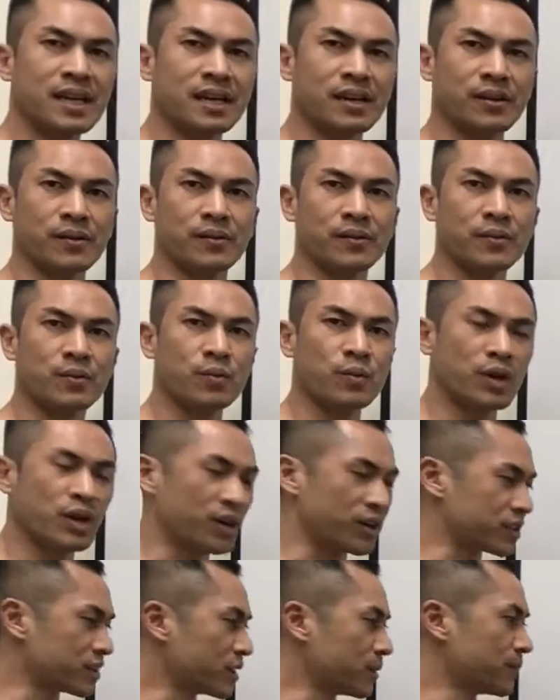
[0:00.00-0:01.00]
kind of what
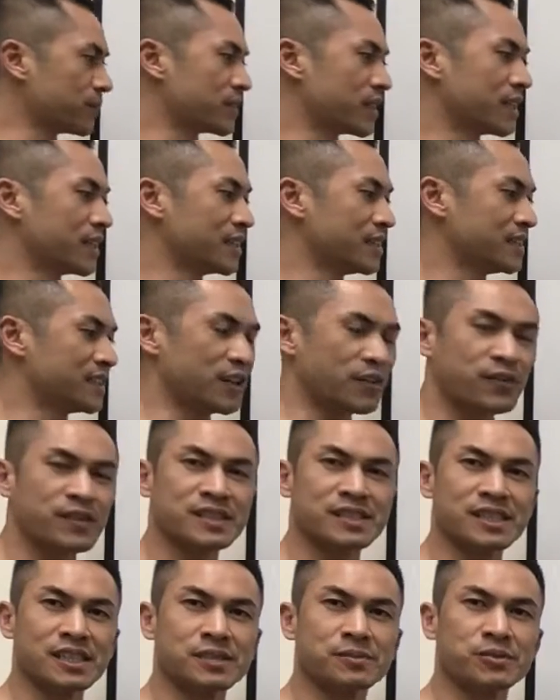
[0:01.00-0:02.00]
are some
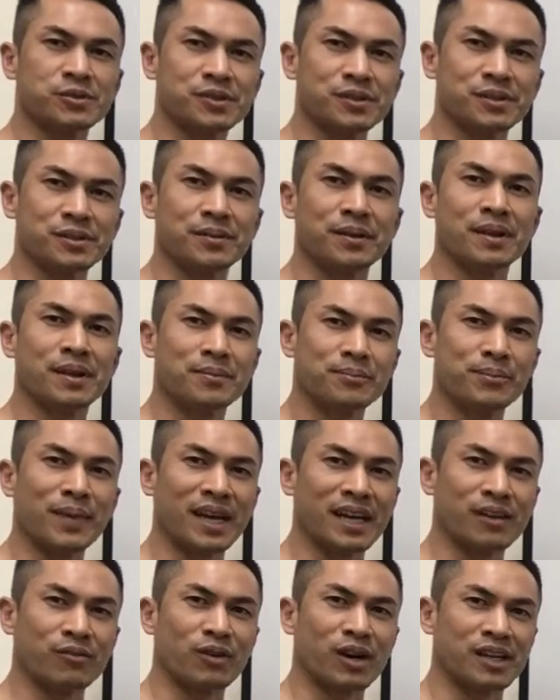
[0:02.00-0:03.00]
differences between
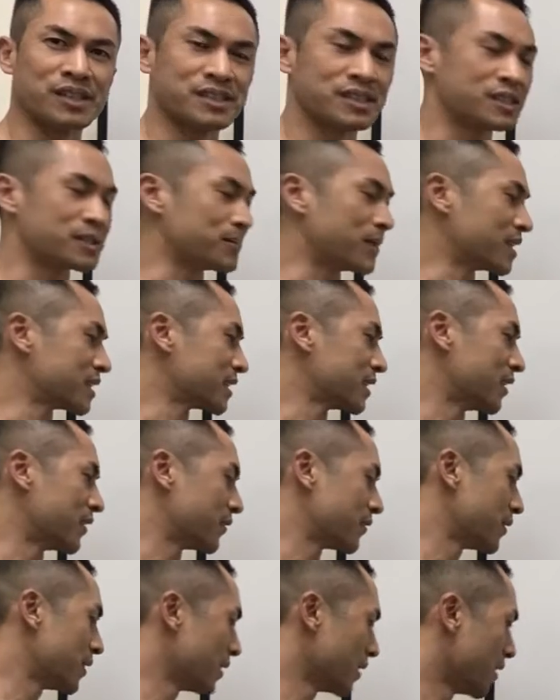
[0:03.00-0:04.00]
Mattie Rogers and
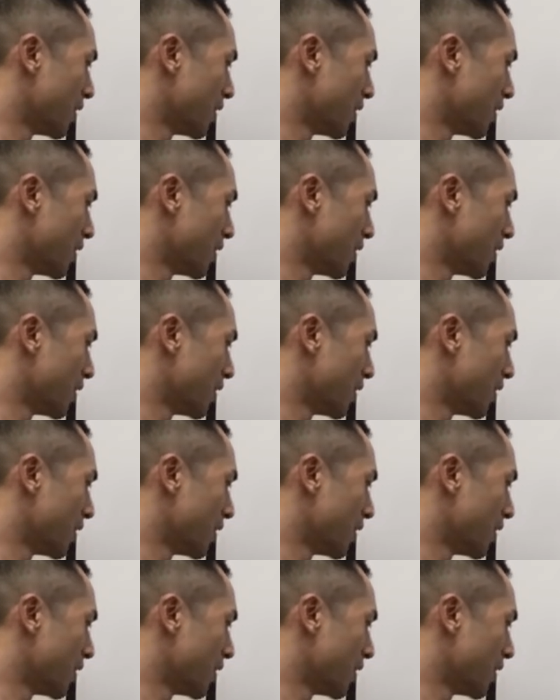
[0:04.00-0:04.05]
myself.